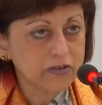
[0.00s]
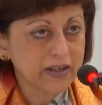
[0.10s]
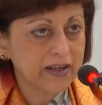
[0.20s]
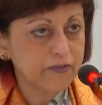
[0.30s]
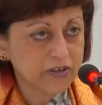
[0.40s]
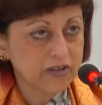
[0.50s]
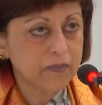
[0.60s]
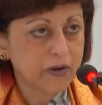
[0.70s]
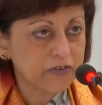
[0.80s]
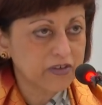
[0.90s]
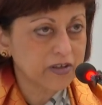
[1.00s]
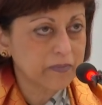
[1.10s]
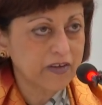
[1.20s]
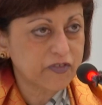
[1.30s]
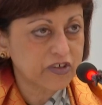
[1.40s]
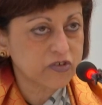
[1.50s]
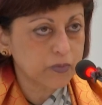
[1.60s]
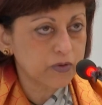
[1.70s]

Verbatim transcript: And I've written about it in my first